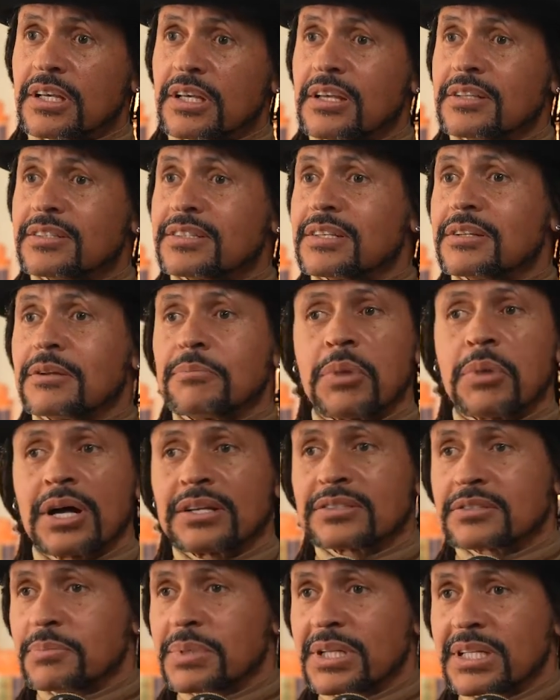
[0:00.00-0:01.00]
It's an
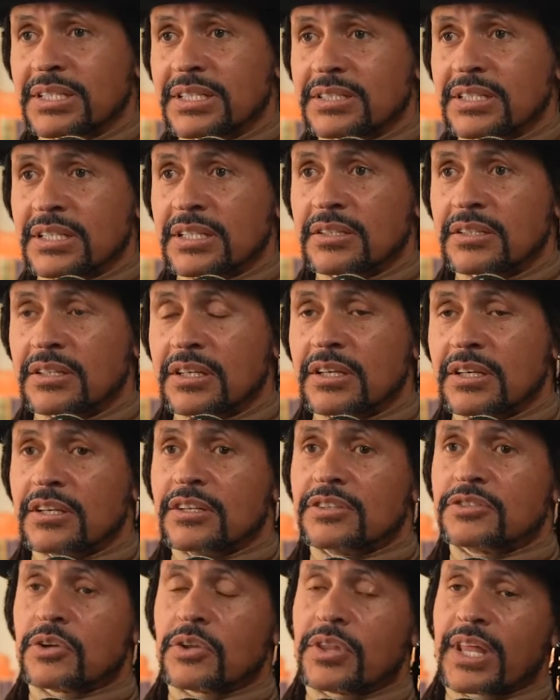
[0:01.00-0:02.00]
impossibility.
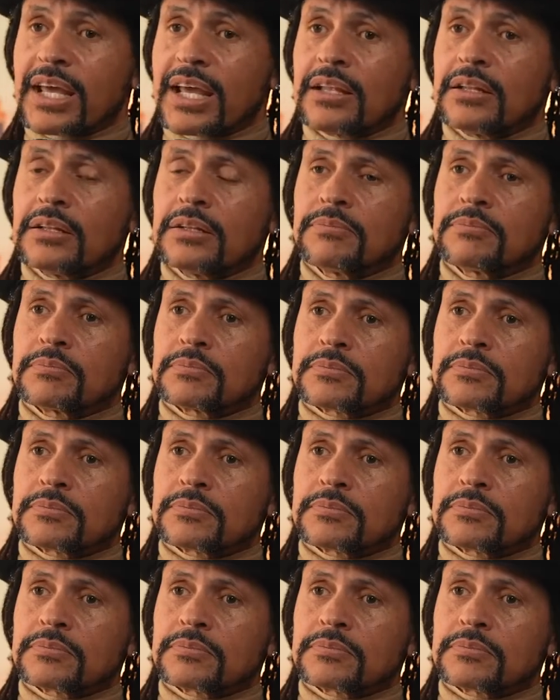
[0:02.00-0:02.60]
So then